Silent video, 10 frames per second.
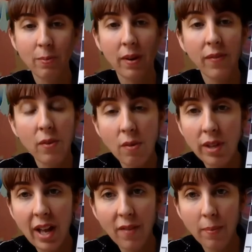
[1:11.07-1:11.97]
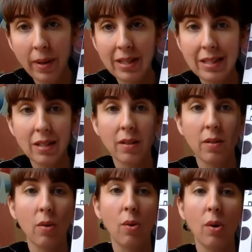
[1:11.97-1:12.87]
But if you only have a
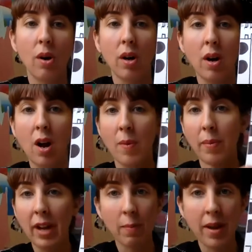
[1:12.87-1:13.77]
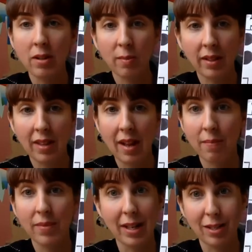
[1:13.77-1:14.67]
pencil or a black pen or something like that,
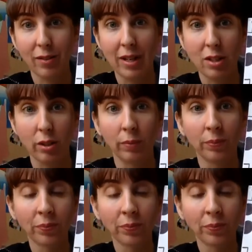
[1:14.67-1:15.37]
that's all right too.